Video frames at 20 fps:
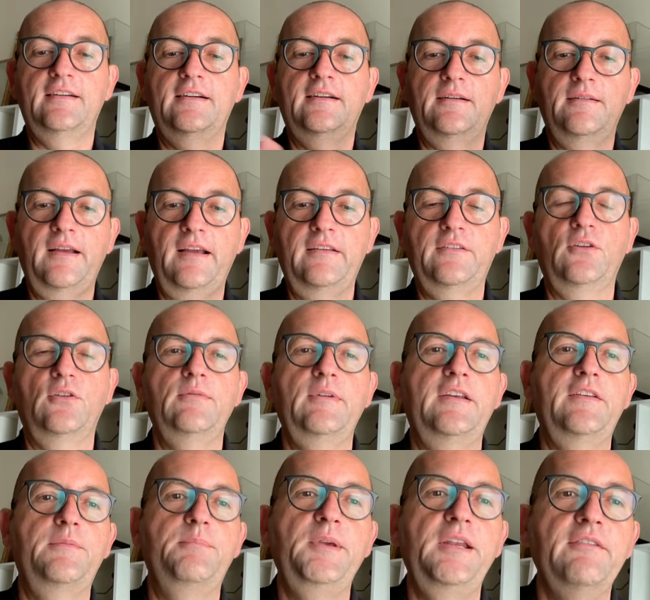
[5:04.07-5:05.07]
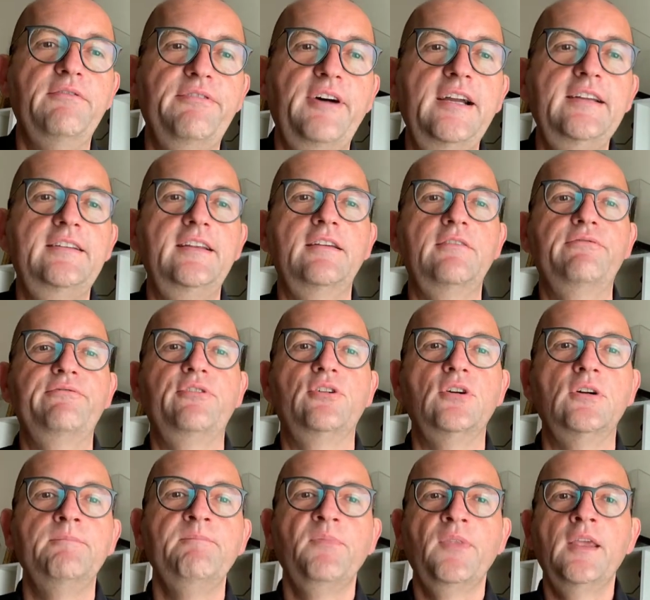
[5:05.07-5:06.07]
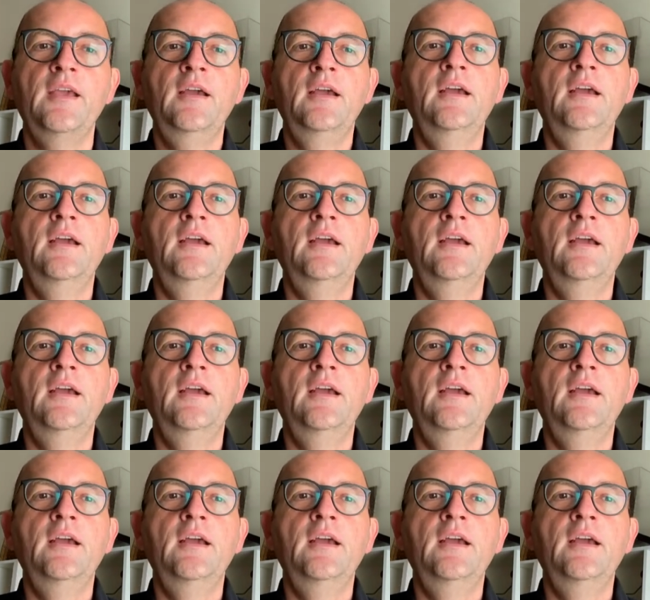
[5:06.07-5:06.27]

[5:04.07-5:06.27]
has always been fighting for